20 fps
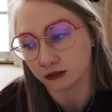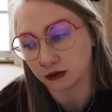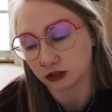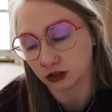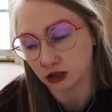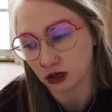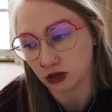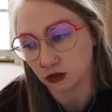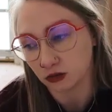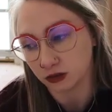
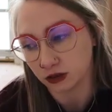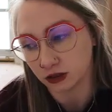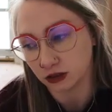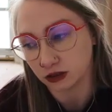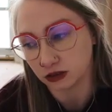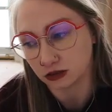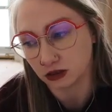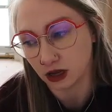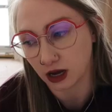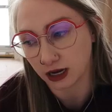So
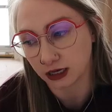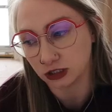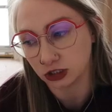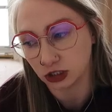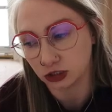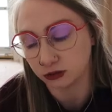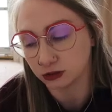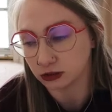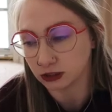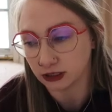I
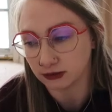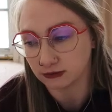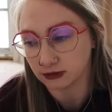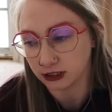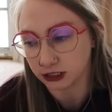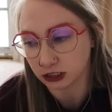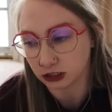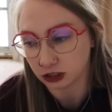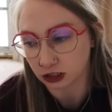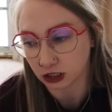do believe
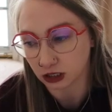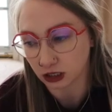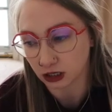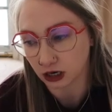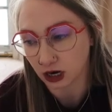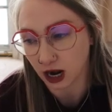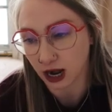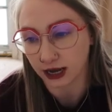it is her.